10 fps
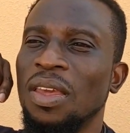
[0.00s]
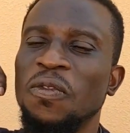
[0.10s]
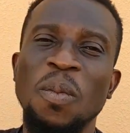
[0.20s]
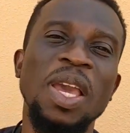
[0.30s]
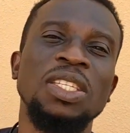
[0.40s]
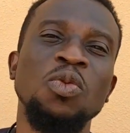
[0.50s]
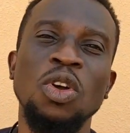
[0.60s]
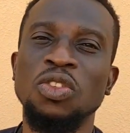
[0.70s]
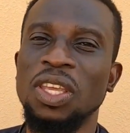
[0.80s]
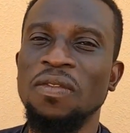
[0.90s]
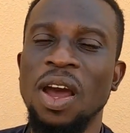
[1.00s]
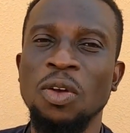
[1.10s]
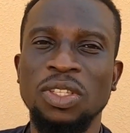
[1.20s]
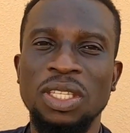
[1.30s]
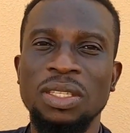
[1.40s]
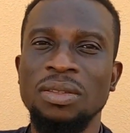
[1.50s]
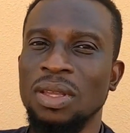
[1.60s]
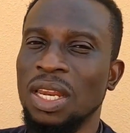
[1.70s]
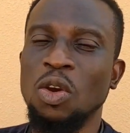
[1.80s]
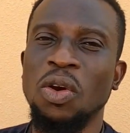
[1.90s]
information you want to give out,
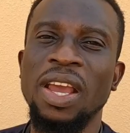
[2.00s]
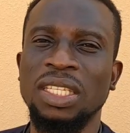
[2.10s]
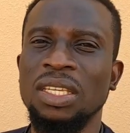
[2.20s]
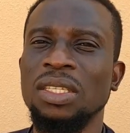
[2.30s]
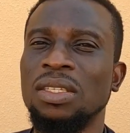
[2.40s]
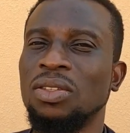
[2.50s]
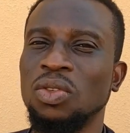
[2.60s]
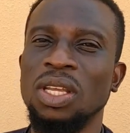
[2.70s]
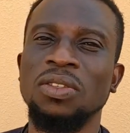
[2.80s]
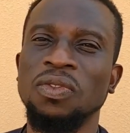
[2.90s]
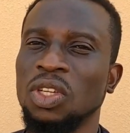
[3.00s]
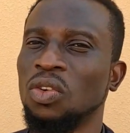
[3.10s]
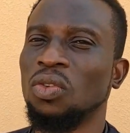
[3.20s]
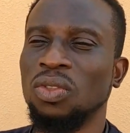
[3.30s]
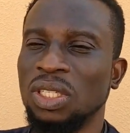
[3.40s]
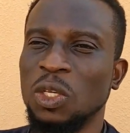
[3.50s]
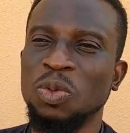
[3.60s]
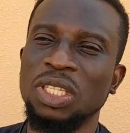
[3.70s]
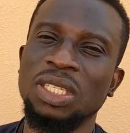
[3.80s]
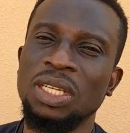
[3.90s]
any corrections to this video,
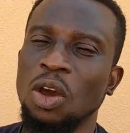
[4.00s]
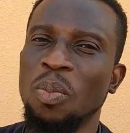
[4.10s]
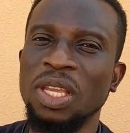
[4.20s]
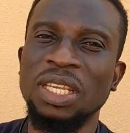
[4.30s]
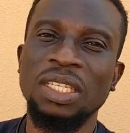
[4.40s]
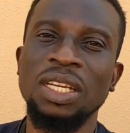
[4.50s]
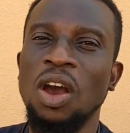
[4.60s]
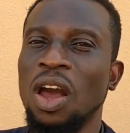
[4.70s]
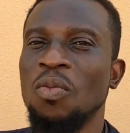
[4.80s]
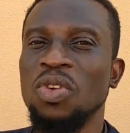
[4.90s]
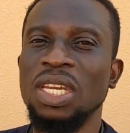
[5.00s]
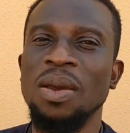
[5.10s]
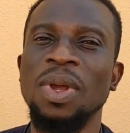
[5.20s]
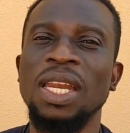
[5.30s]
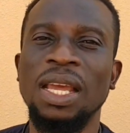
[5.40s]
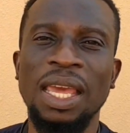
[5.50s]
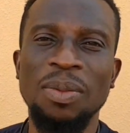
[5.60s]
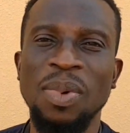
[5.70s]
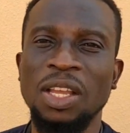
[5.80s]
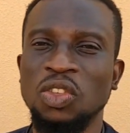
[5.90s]
just put it in the comment section. I'll come read them and then
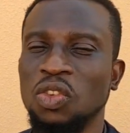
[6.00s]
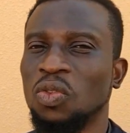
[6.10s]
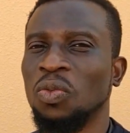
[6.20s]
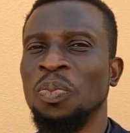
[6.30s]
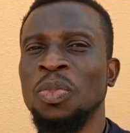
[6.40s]
get back to you.